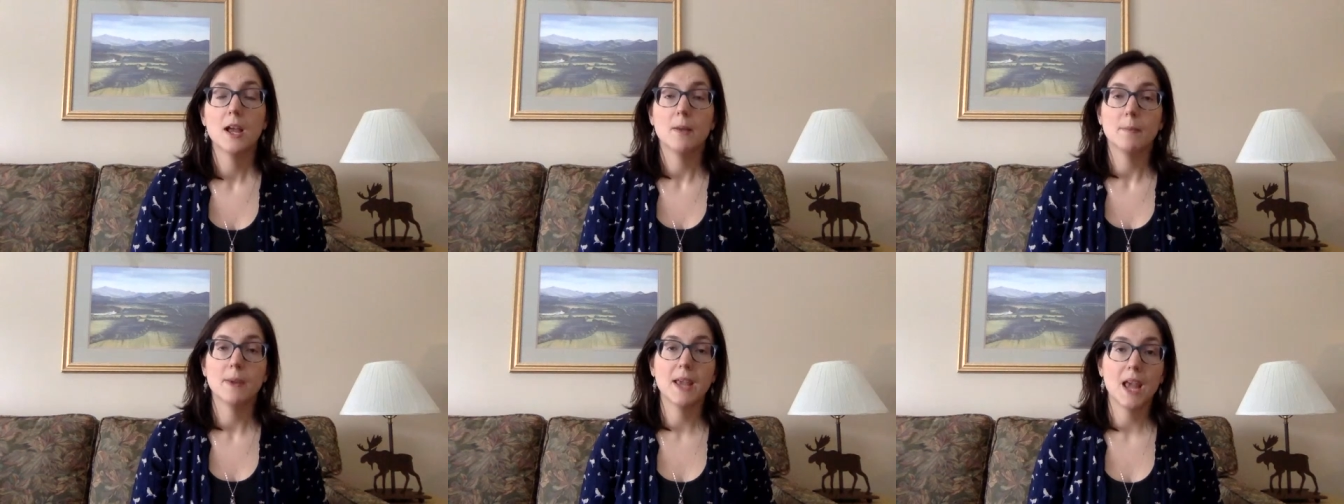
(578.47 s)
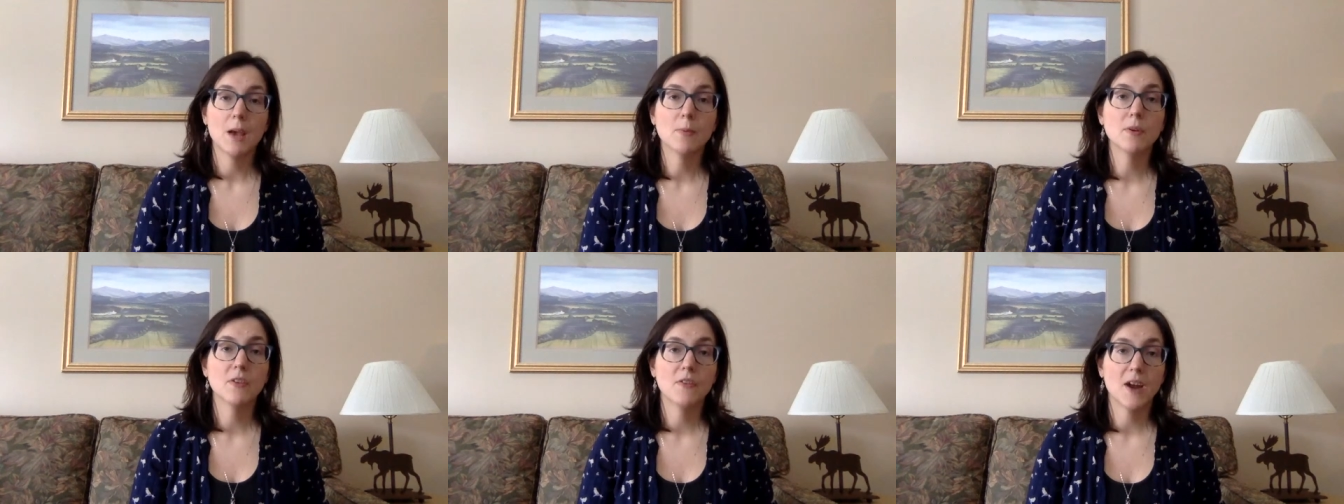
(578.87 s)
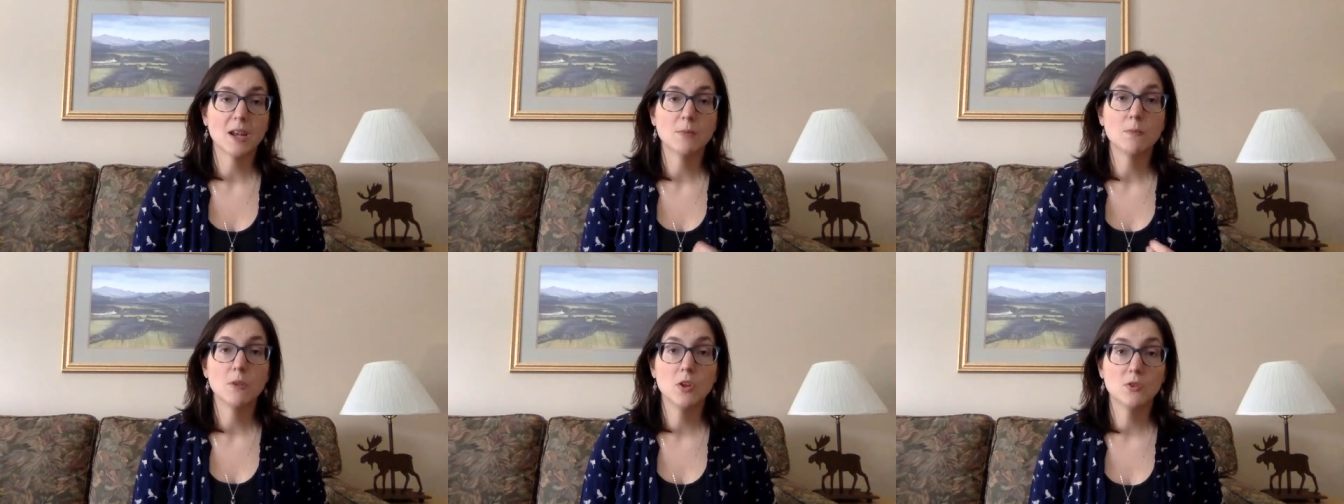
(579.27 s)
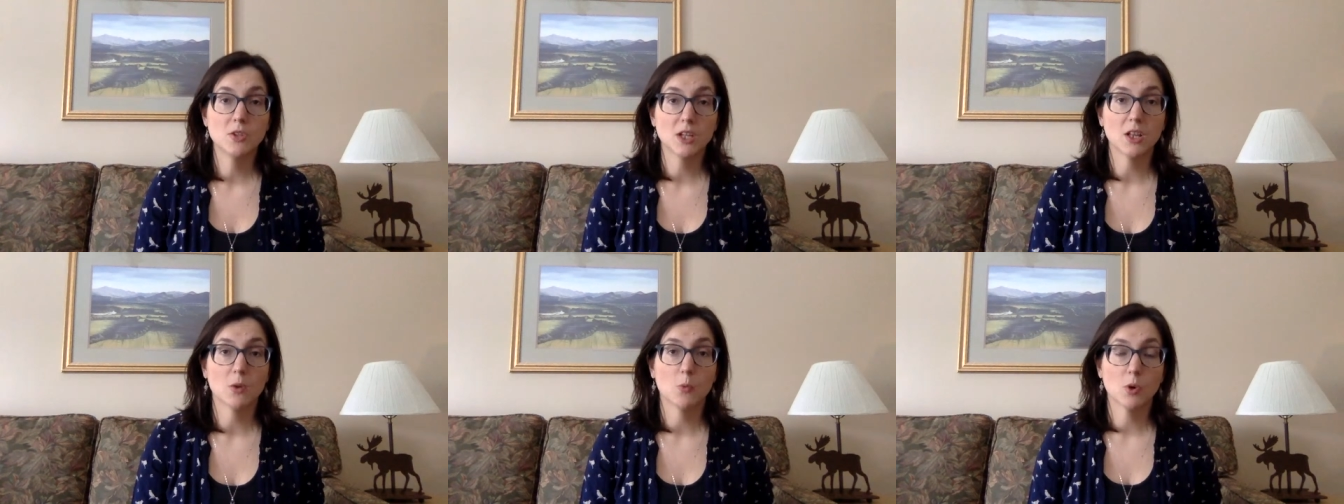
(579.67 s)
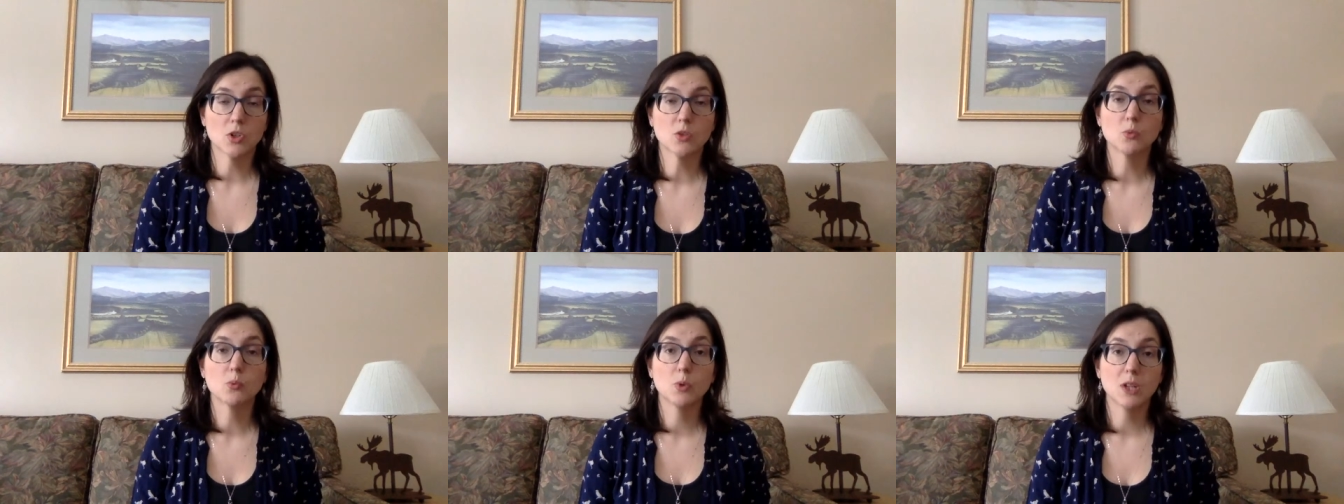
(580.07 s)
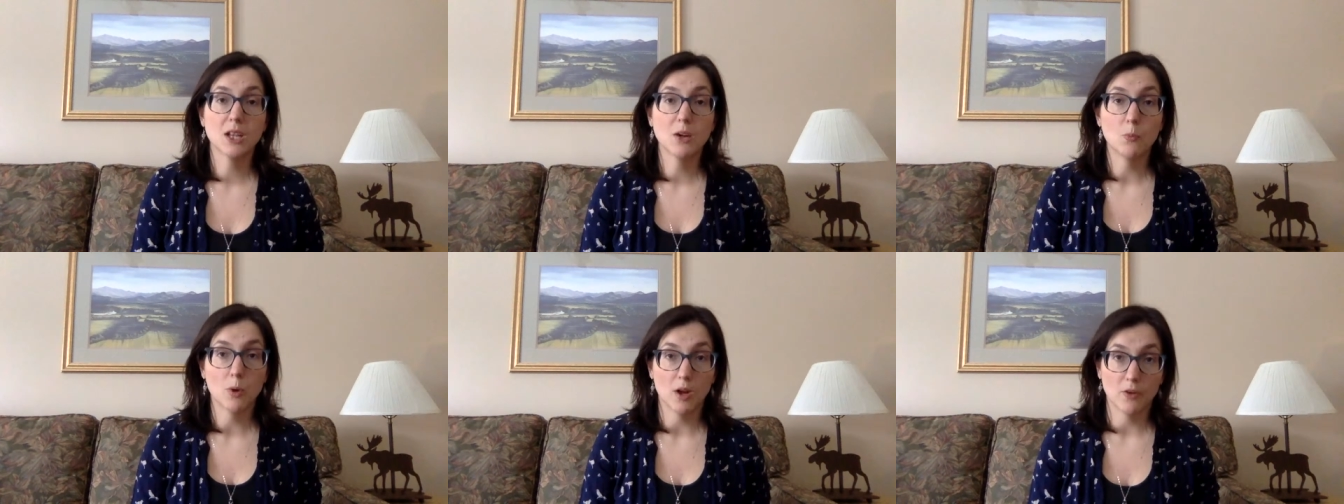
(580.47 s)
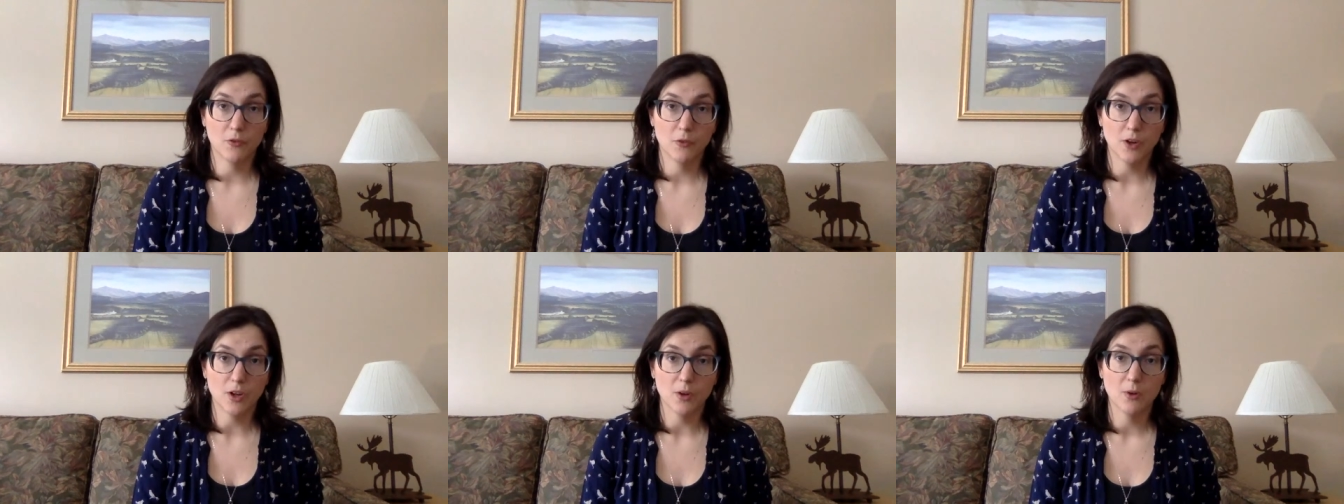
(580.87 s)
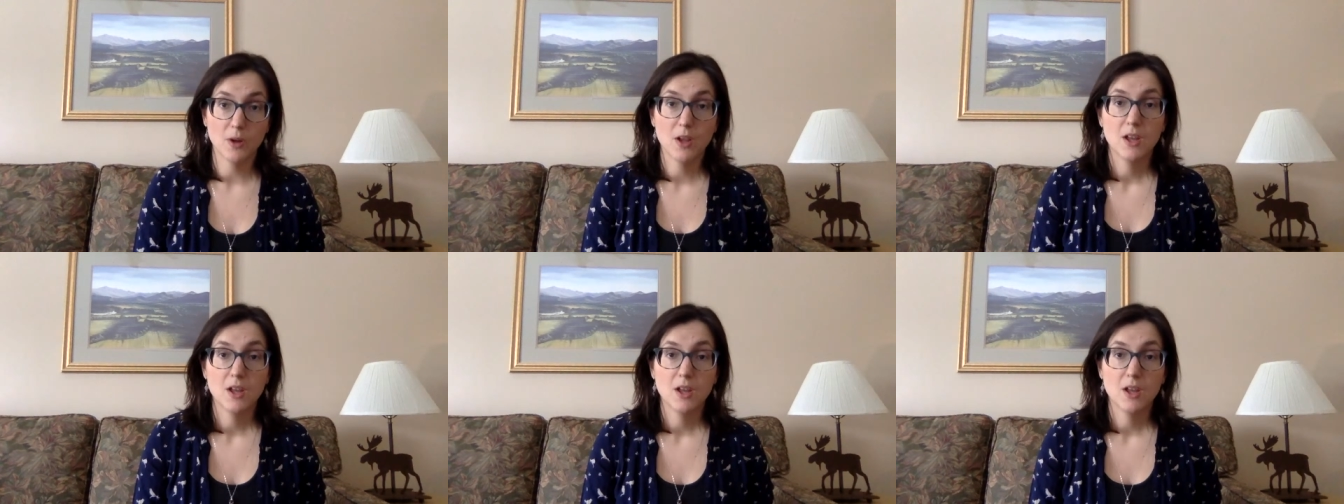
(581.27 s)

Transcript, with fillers: being able to find music that works really well for you.